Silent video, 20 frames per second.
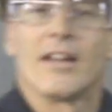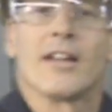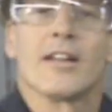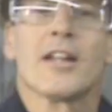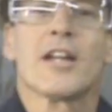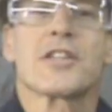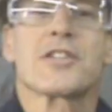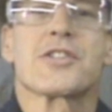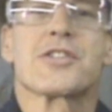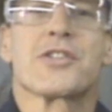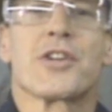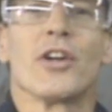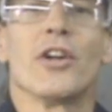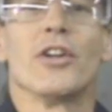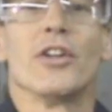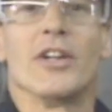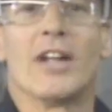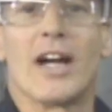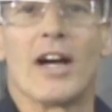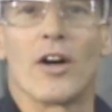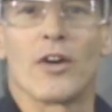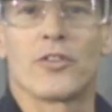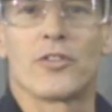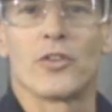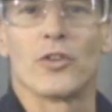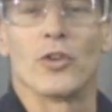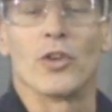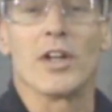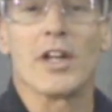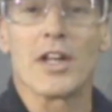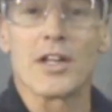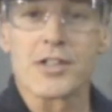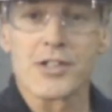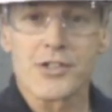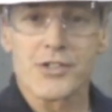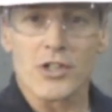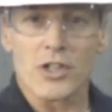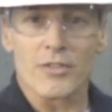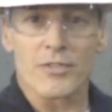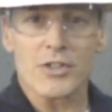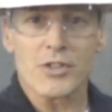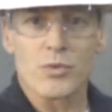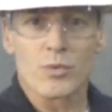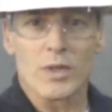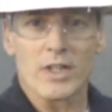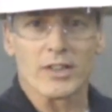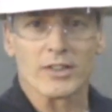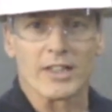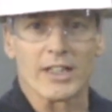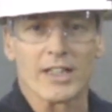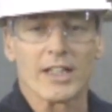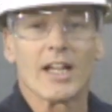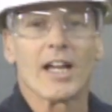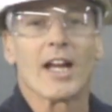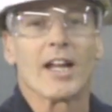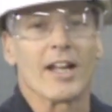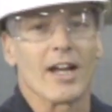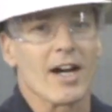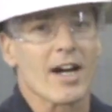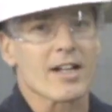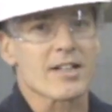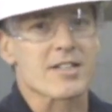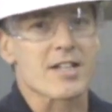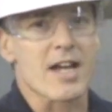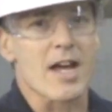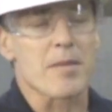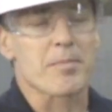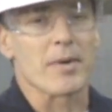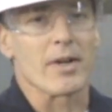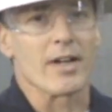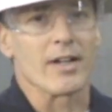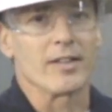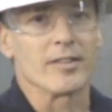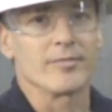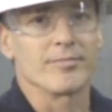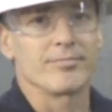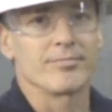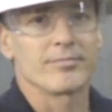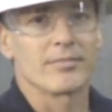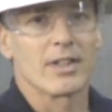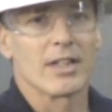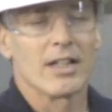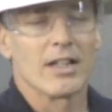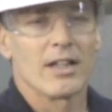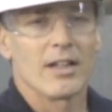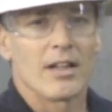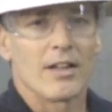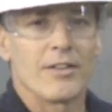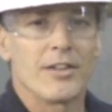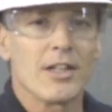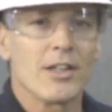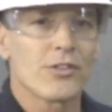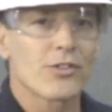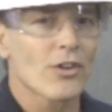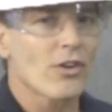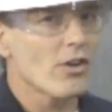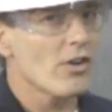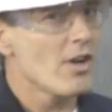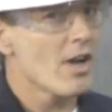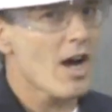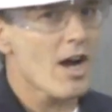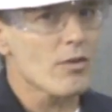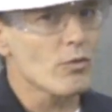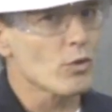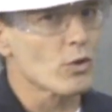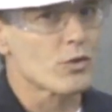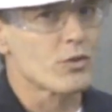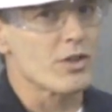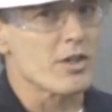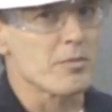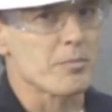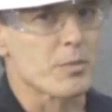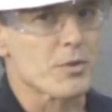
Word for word: Let's turn now to in-service welding and hot tapping. These are not routine